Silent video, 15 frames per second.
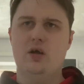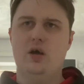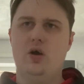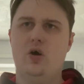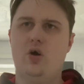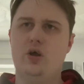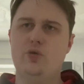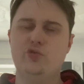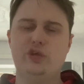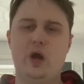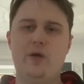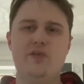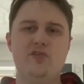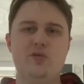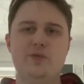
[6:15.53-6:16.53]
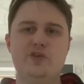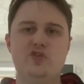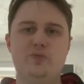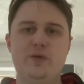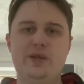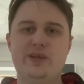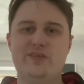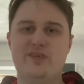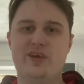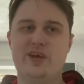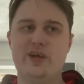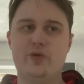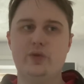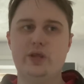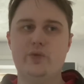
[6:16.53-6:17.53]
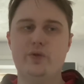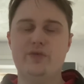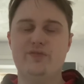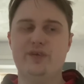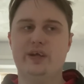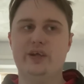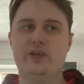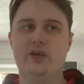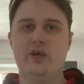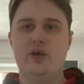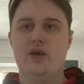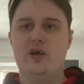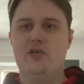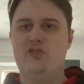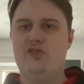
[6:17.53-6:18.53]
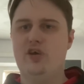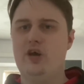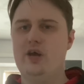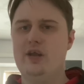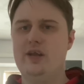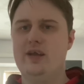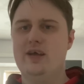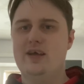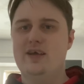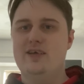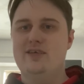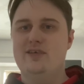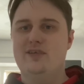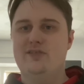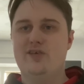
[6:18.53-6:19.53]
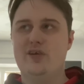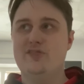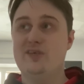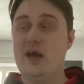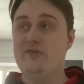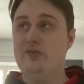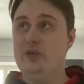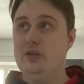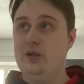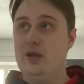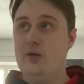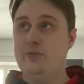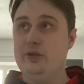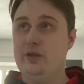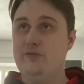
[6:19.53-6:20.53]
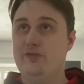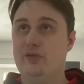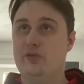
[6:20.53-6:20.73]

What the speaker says: or he was carrying too much speed into the newly refigured turn 7, I believe.